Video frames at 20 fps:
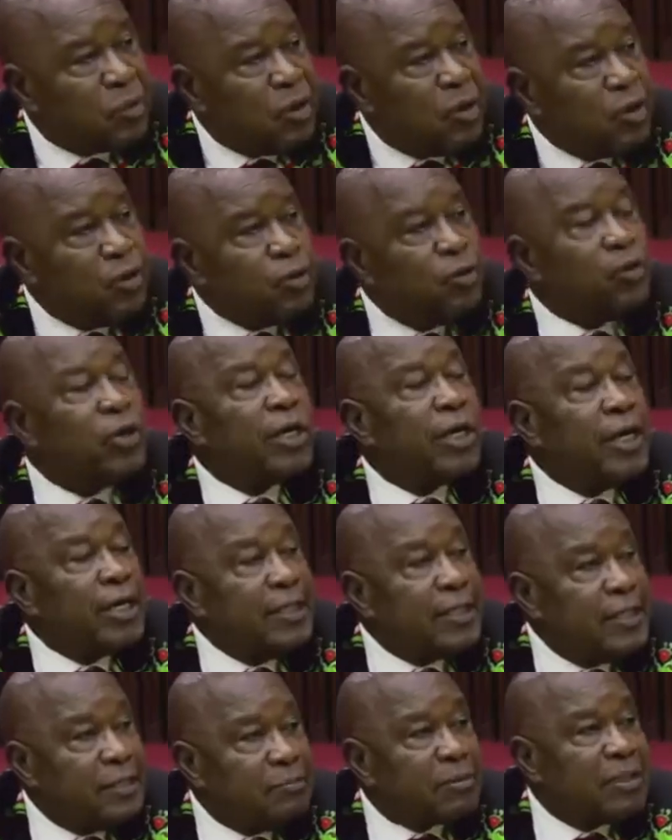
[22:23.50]
You
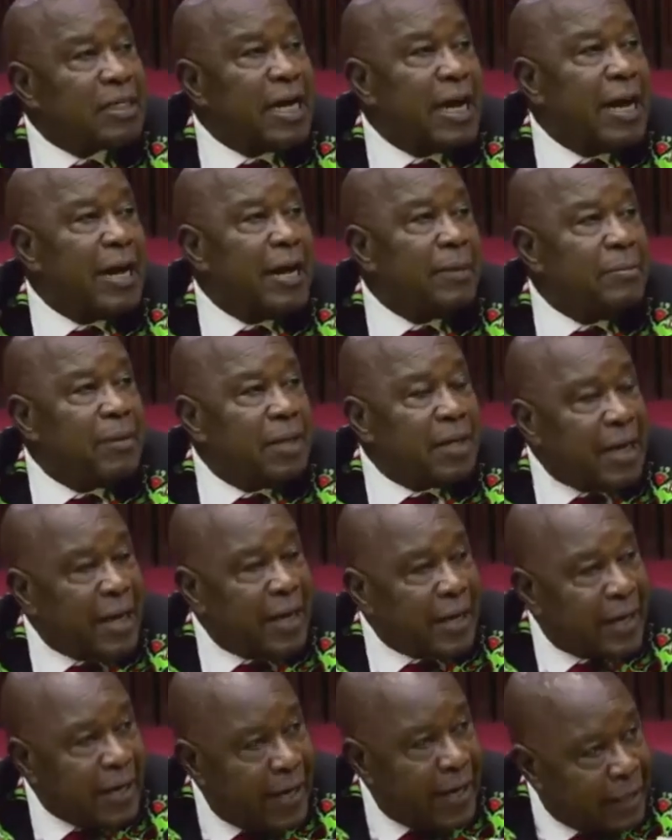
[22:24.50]
heard him time and
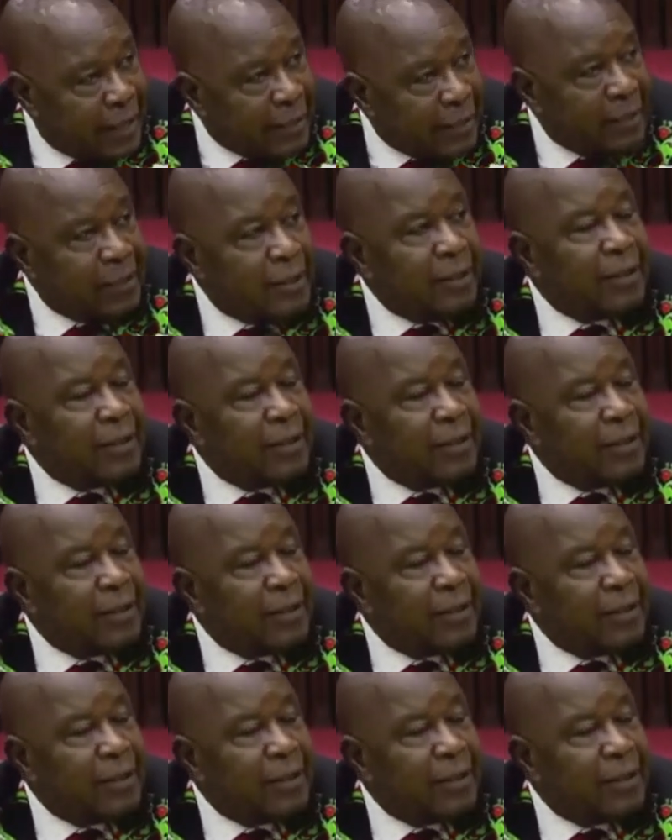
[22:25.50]
again